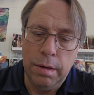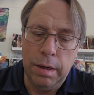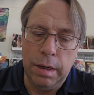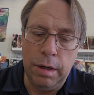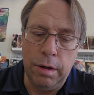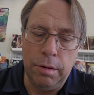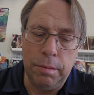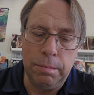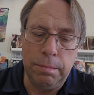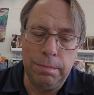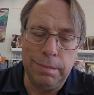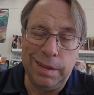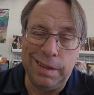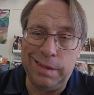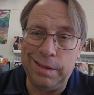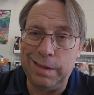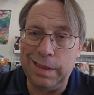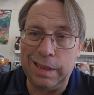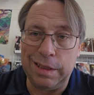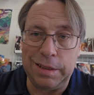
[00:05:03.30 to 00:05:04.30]
You know, it,
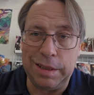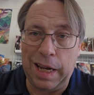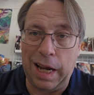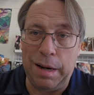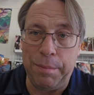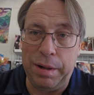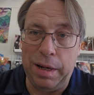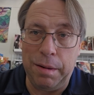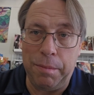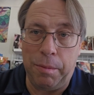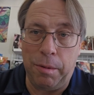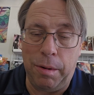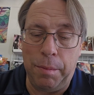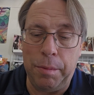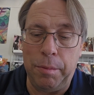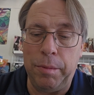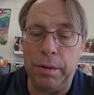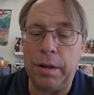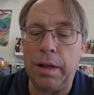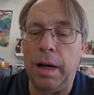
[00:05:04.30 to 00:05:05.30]
that's kind of been a
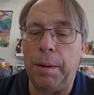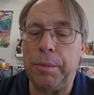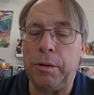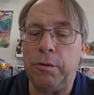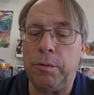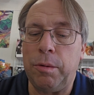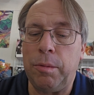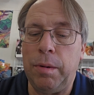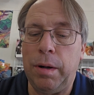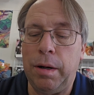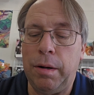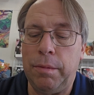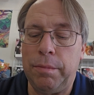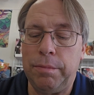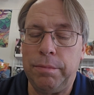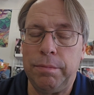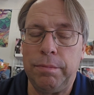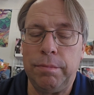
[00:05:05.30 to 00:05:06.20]
problem with comics for a while.